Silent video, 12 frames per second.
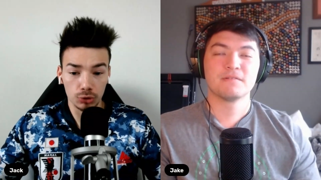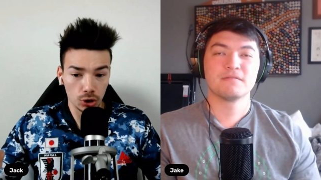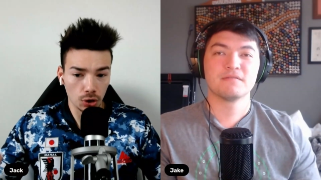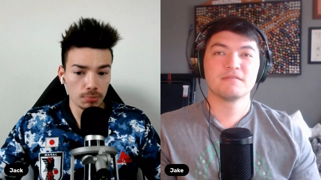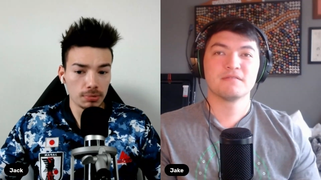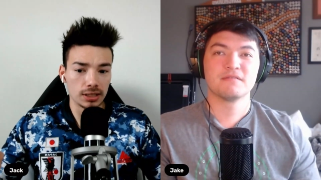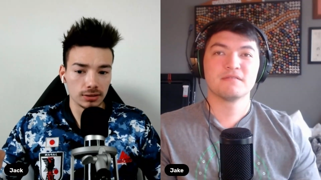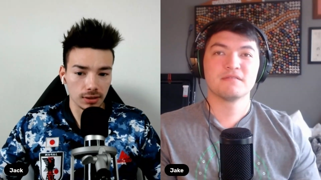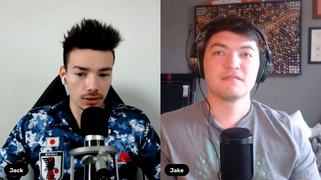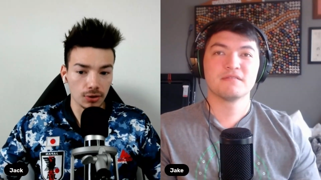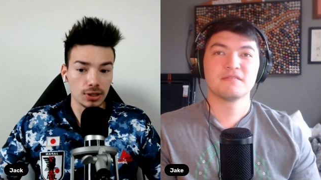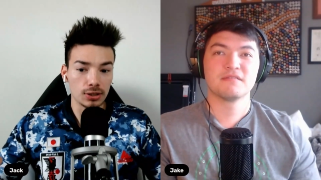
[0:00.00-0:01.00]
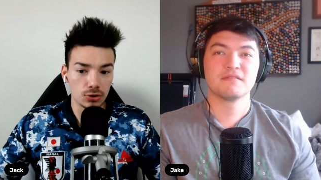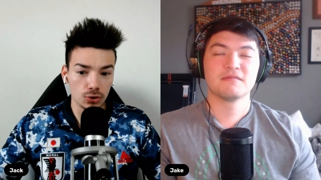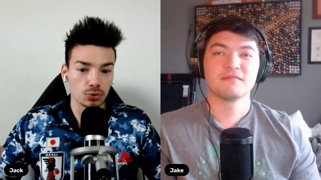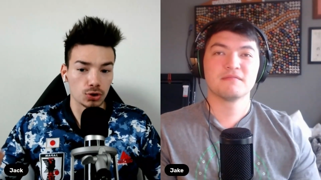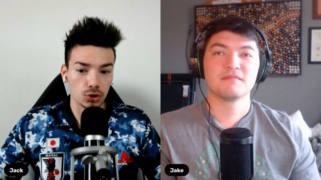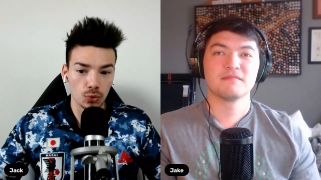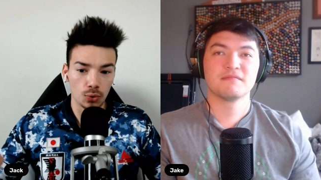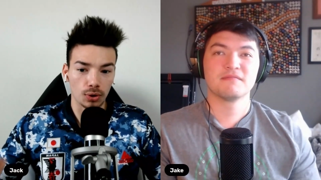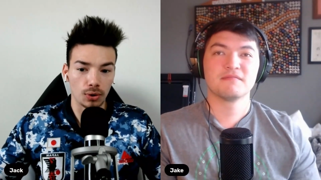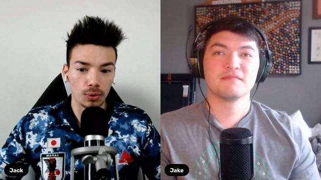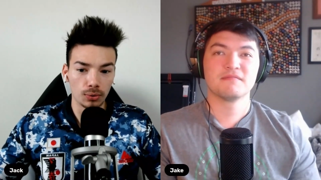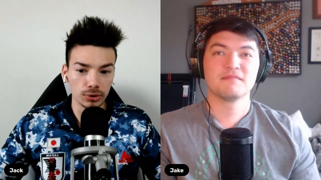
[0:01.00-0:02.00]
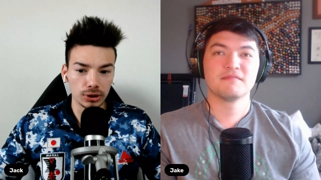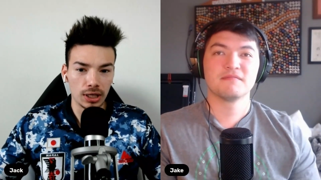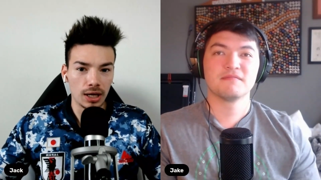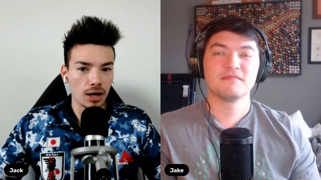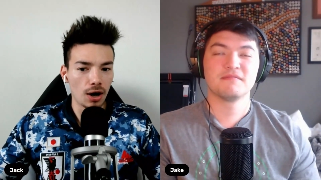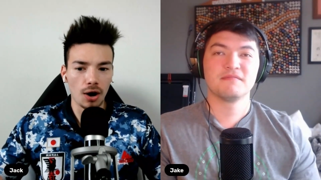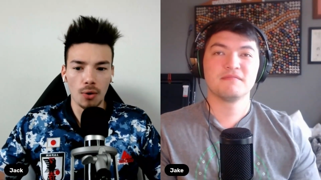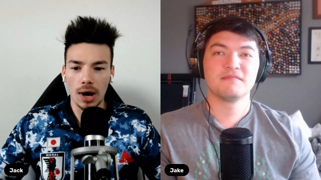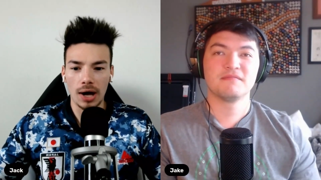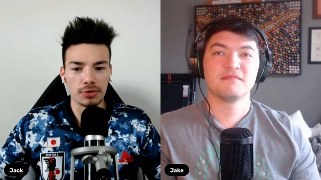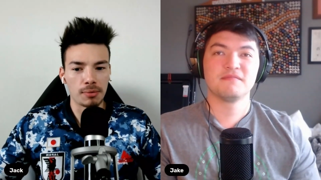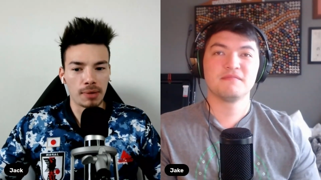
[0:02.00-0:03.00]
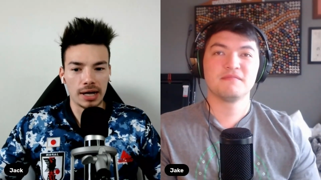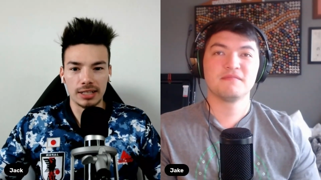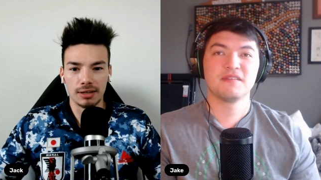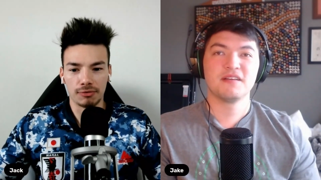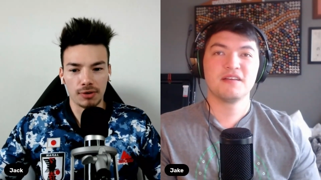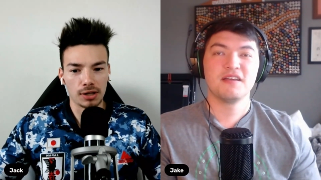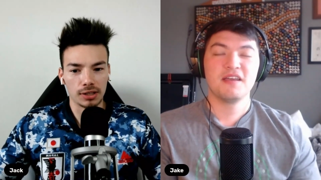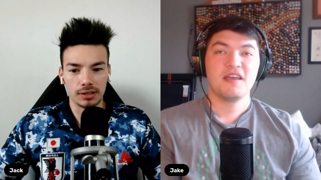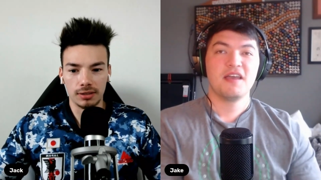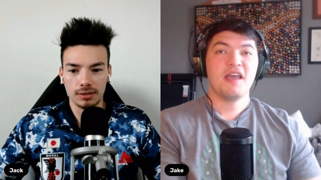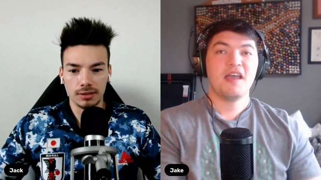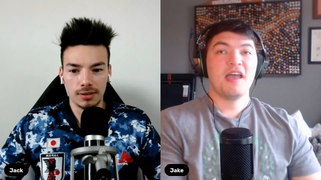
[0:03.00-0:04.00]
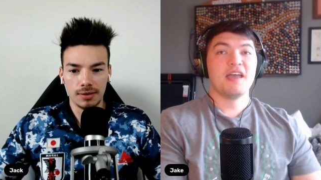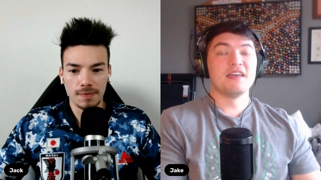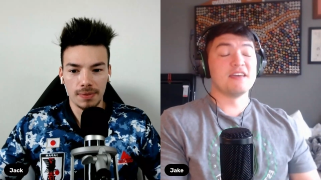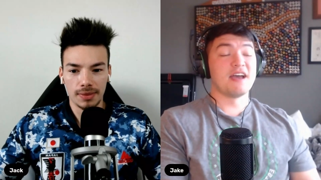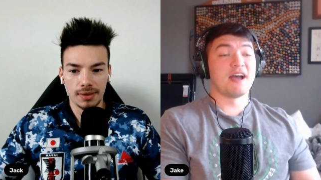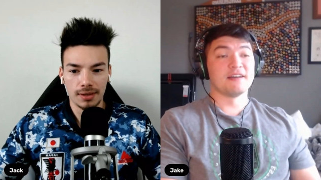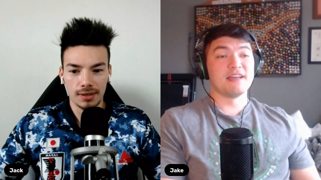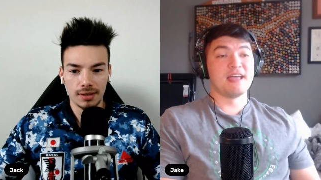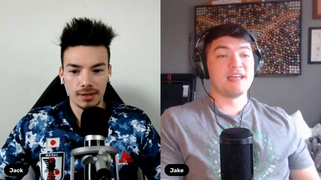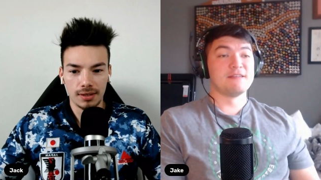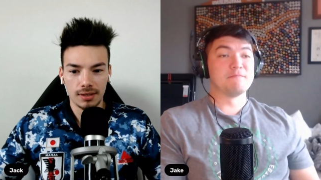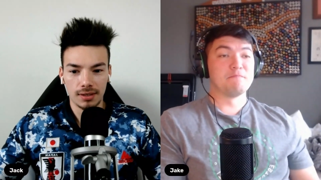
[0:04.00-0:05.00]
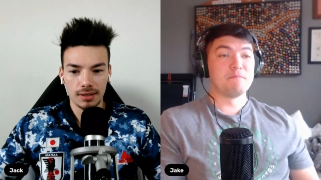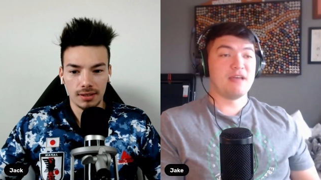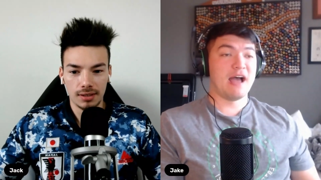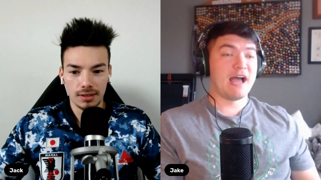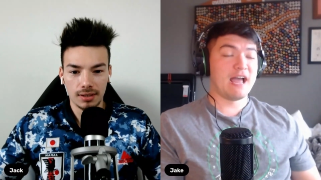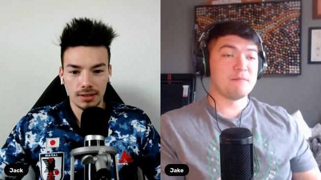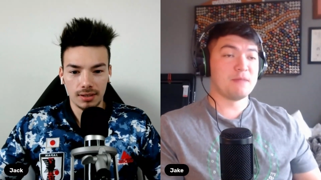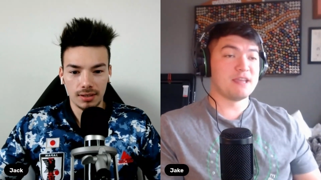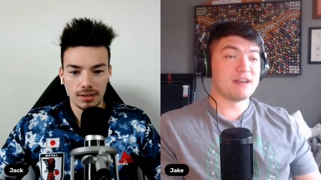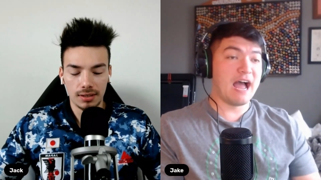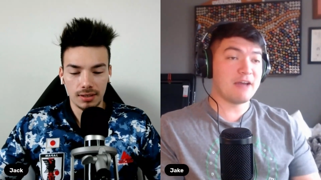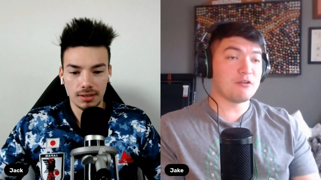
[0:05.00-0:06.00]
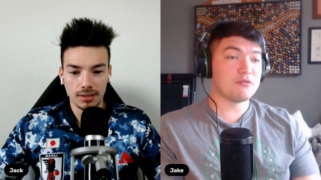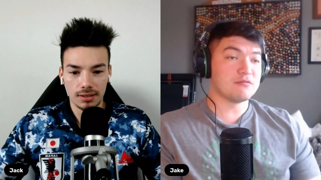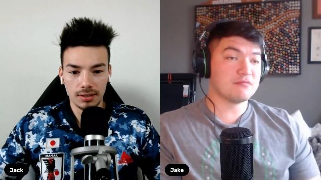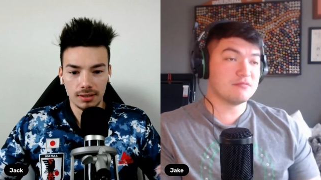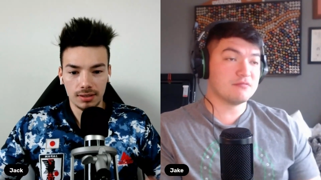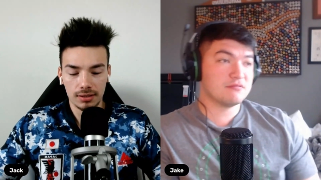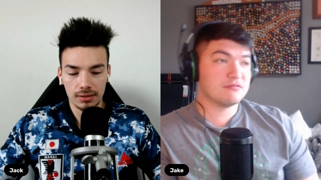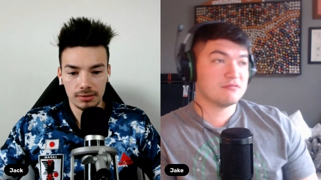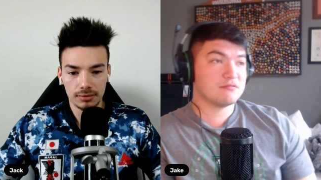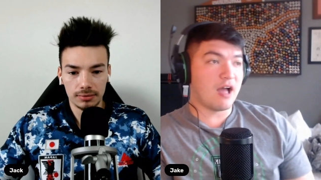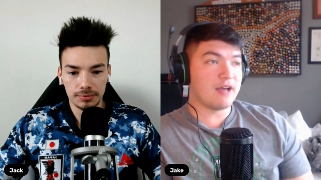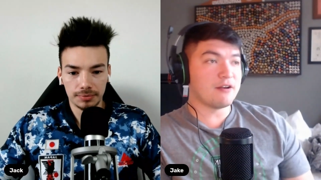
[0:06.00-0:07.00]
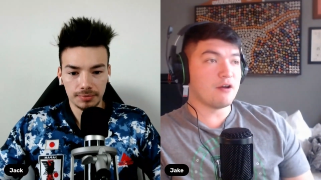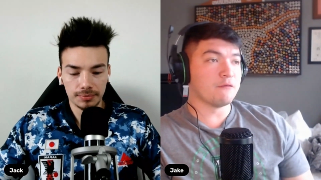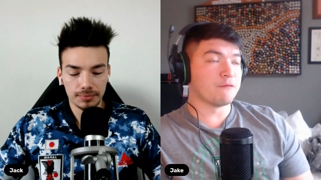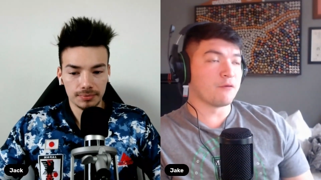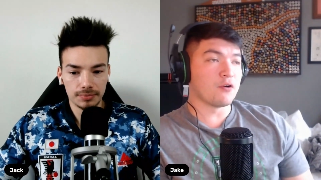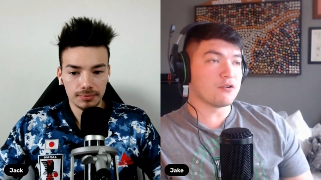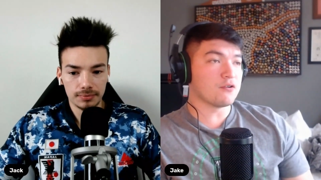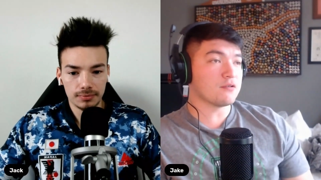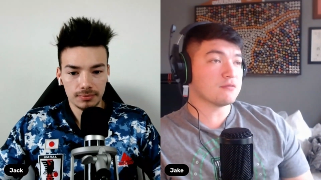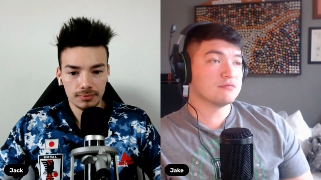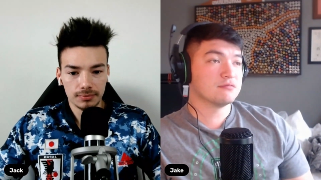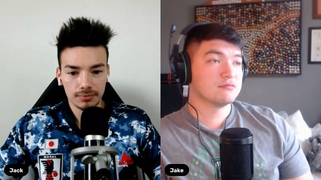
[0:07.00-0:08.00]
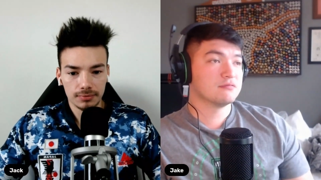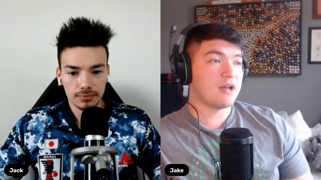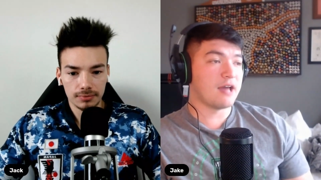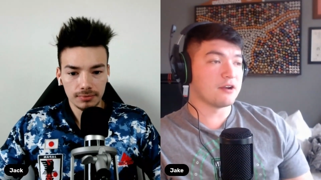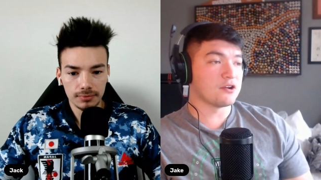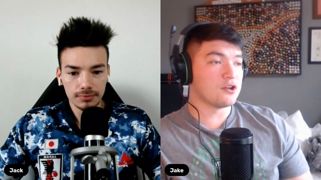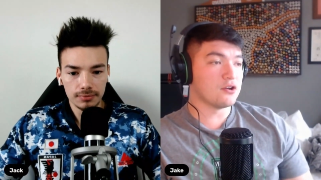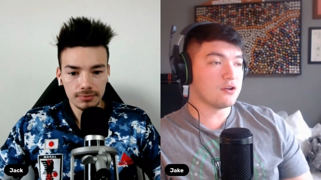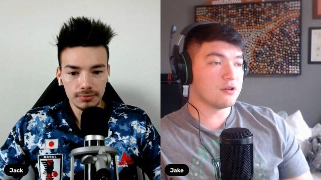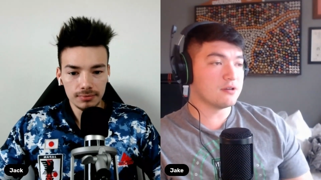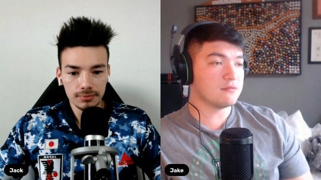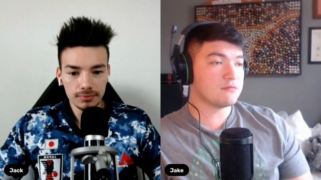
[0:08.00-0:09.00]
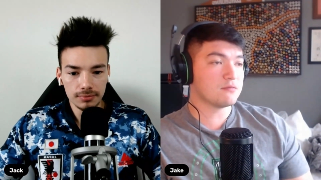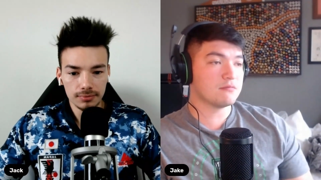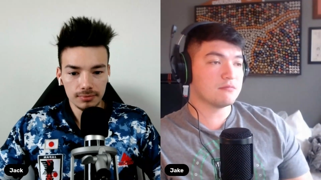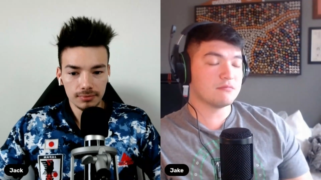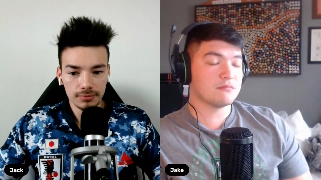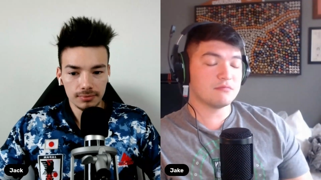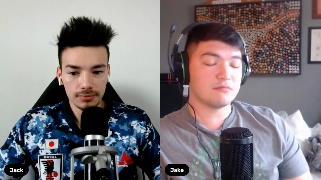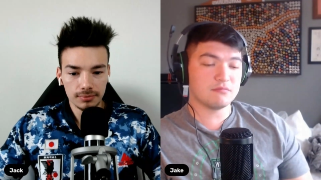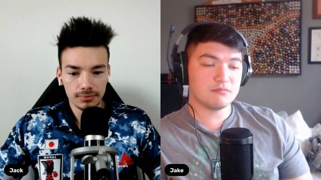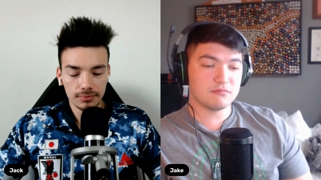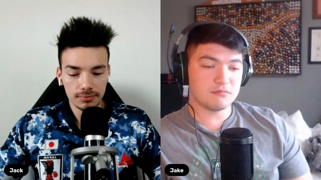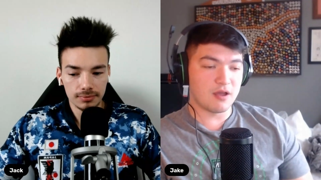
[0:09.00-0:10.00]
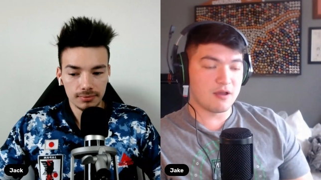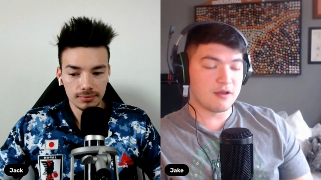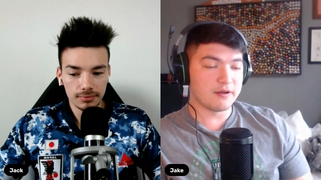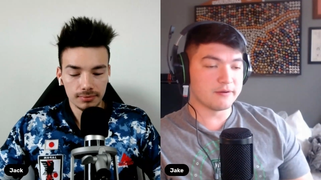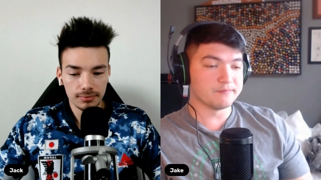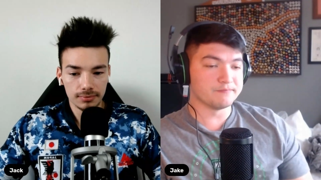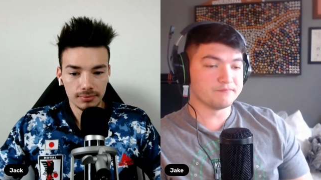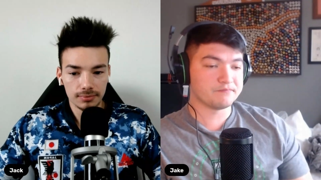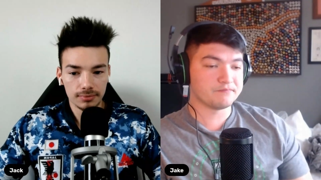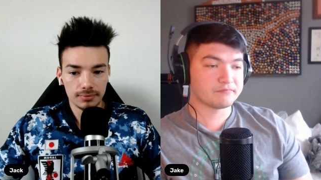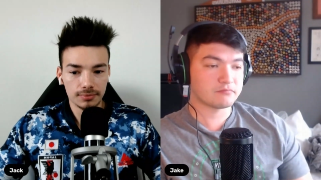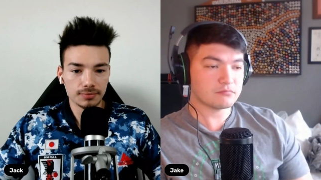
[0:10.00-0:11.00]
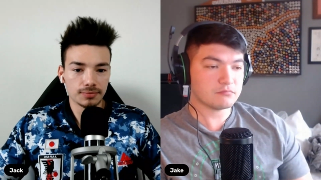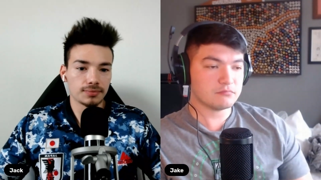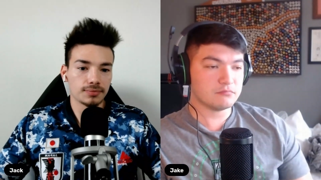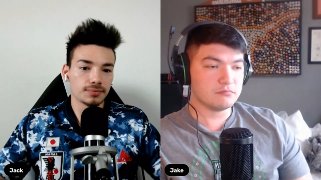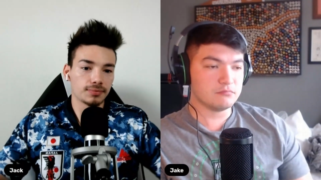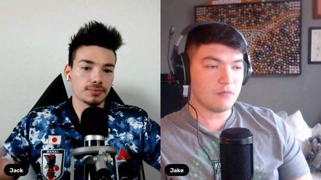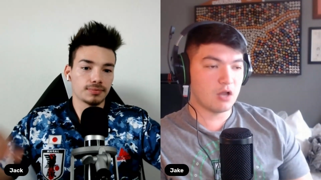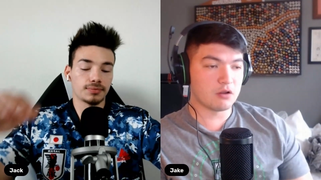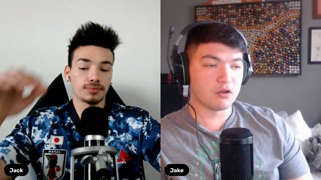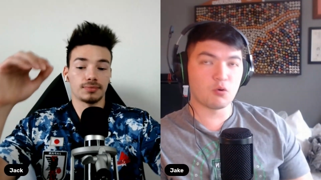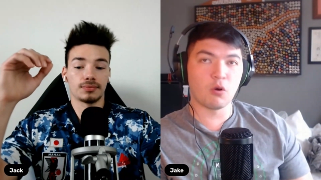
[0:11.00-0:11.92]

Speaker 1: Germany is looking to to score goals, oh how the mighty have fallen. Yeah, and I, I mean I
Speaker 2: don't I know Werner had a good um a good